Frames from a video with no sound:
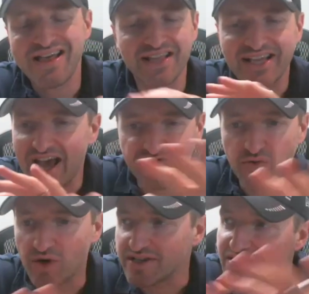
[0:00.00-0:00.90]
like
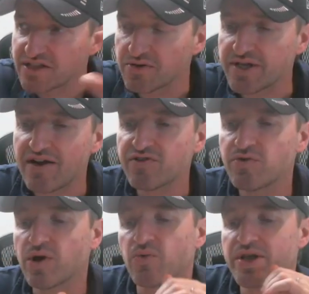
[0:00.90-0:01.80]
everywhere, like literally
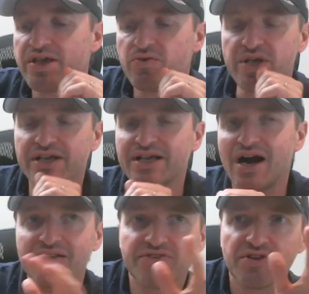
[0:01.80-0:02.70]
everywhere. We, we
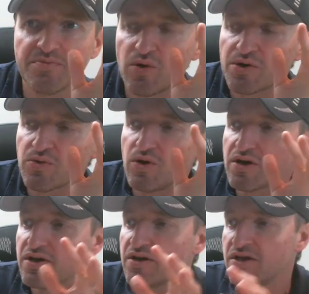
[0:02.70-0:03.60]
got onto the
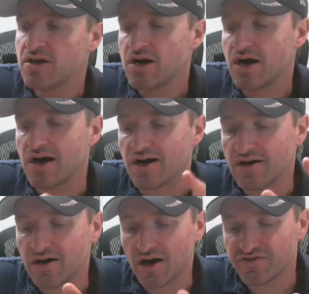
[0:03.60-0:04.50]
boardwalk
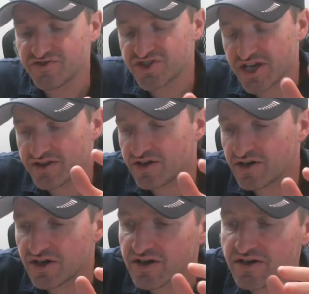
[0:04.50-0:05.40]
uh, of Sandy
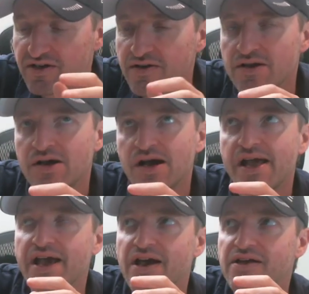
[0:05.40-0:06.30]
Hook,
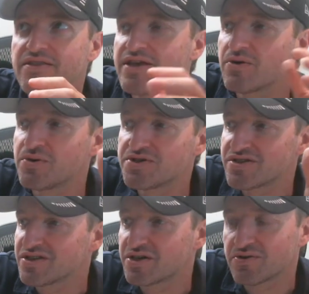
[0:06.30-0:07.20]
and there
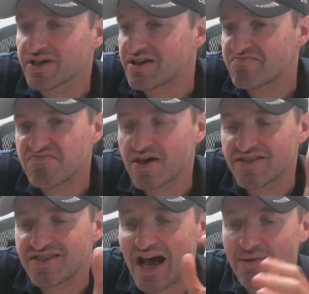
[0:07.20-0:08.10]
was literally,
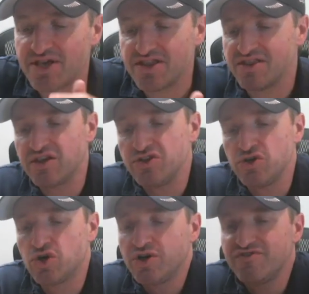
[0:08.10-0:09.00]
th I mean, you
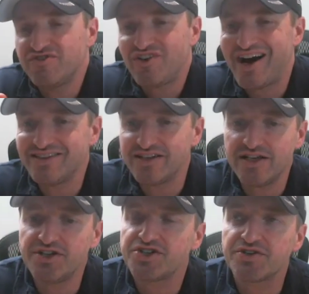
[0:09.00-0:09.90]
couldn't find an
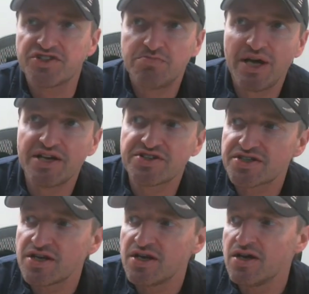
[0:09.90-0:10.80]
inch of space
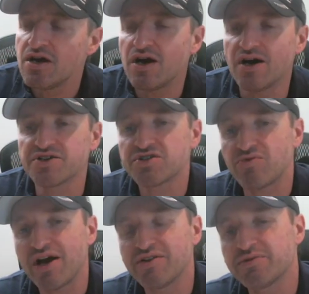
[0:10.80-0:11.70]
uh,
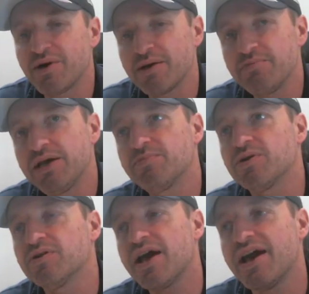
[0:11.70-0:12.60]
surrounding by
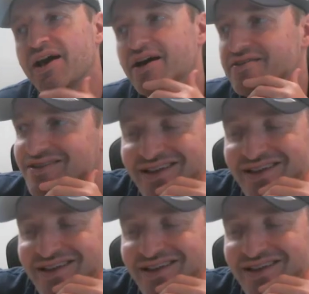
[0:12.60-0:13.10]
people. And